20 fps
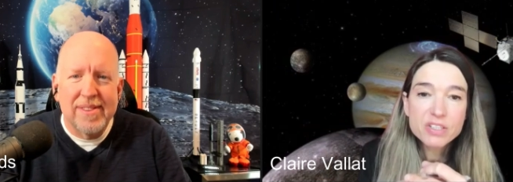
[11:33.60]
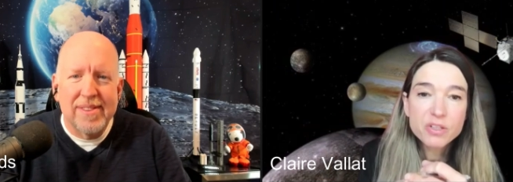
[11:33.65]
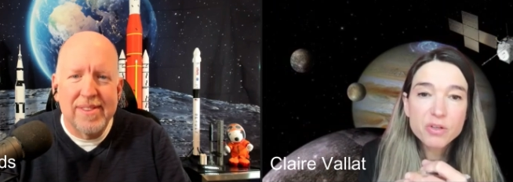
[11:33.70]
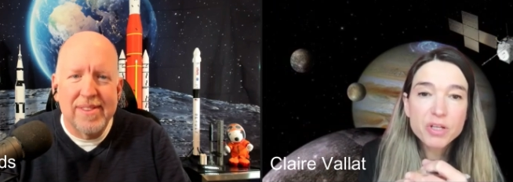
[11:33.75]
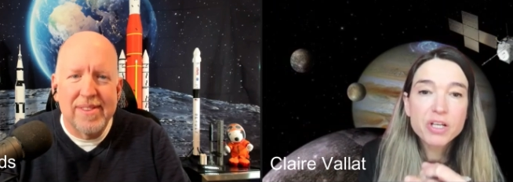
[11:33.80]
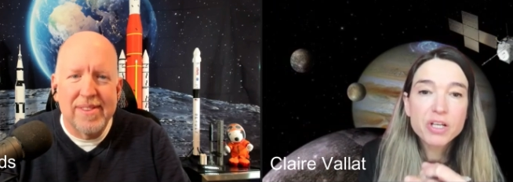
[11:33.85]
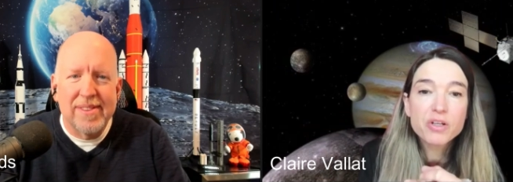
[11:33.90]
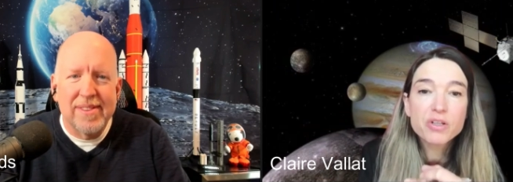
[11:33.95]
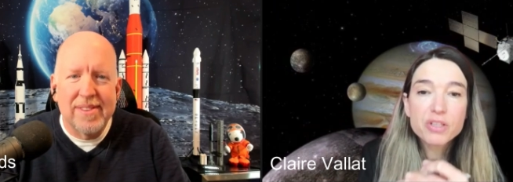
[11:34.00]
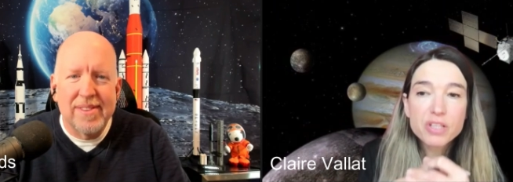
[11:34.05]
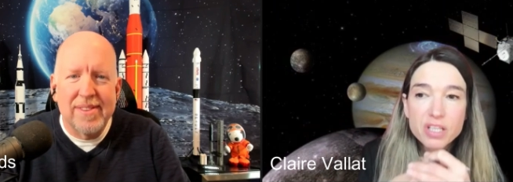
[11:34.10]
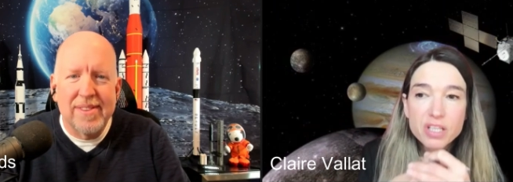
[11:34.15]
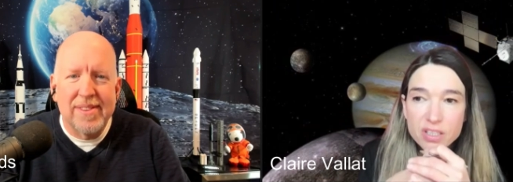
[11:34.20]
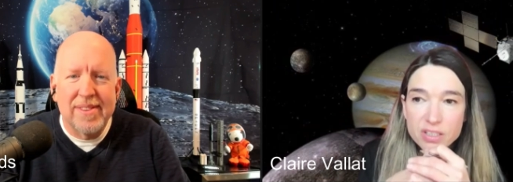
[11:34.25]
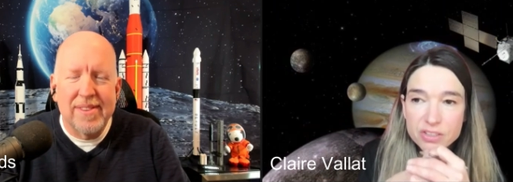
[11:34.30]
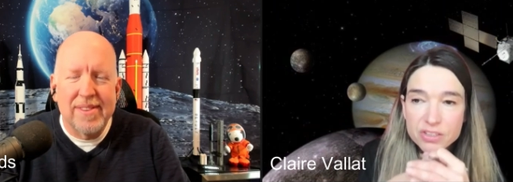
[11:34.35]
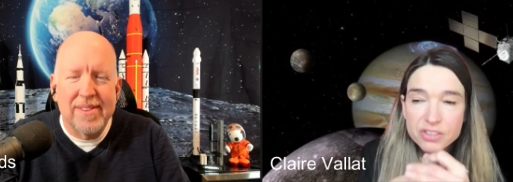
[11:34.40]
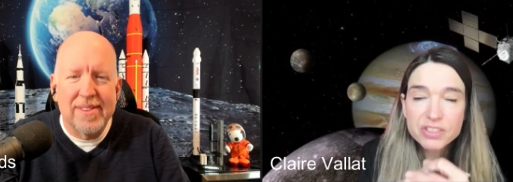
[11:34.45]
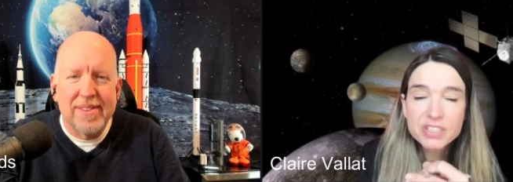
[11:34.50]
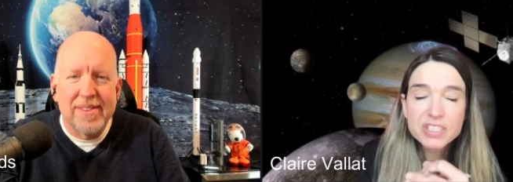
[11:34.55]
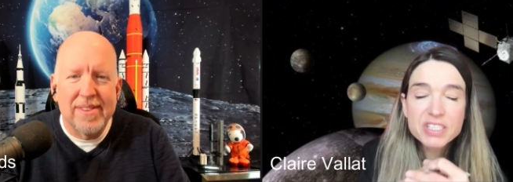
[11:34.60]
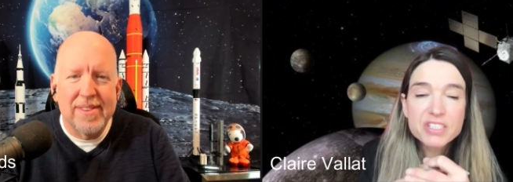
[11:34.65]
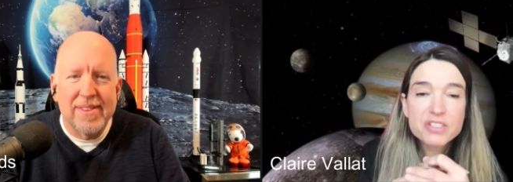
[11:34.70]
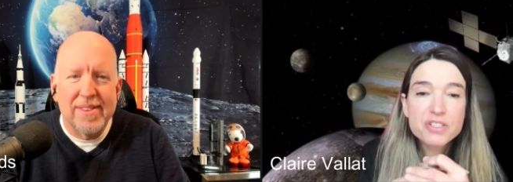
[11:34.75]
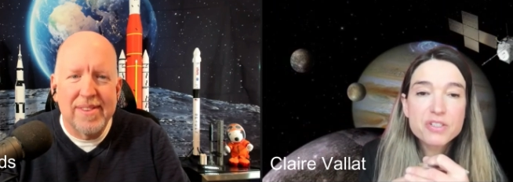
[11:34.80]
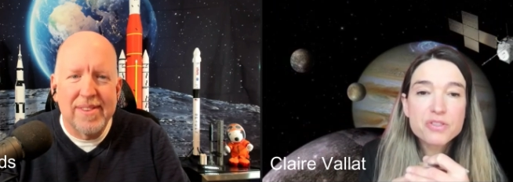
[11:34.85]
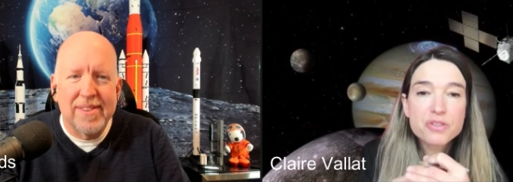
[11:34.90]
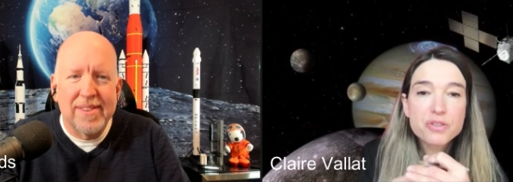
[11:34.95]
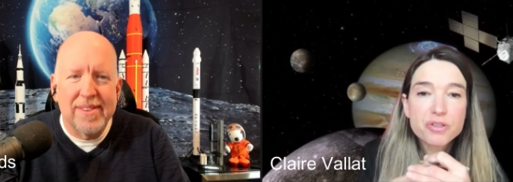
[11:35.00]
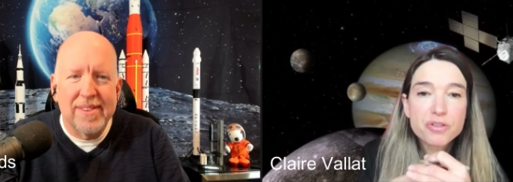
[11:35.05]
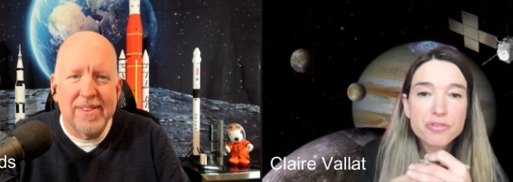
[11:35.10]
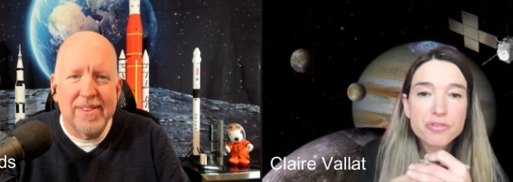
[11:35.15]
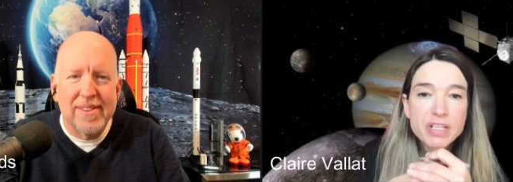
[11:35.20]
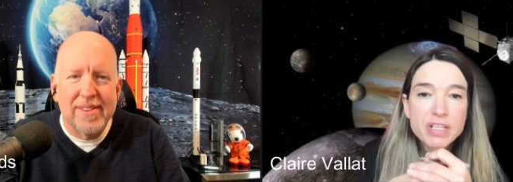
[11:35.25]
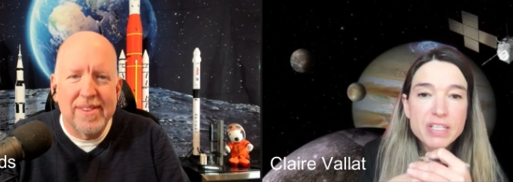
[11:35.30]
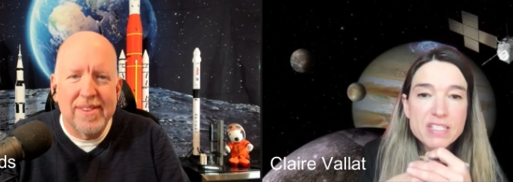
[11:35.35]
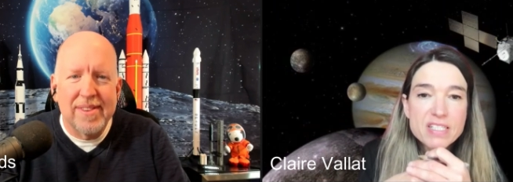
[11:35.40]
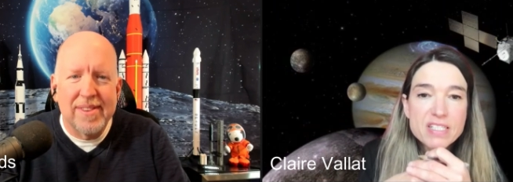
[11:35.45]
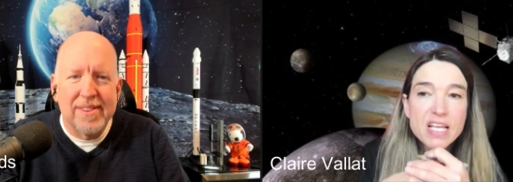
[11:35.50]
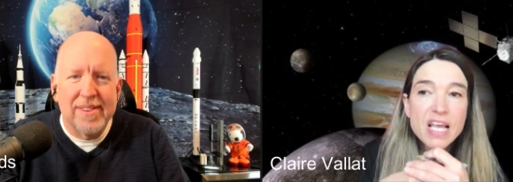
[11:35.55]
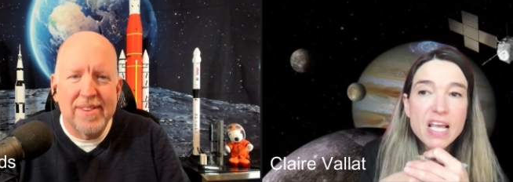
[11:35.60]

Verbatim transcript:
Speaker 1: going on underneath the surface,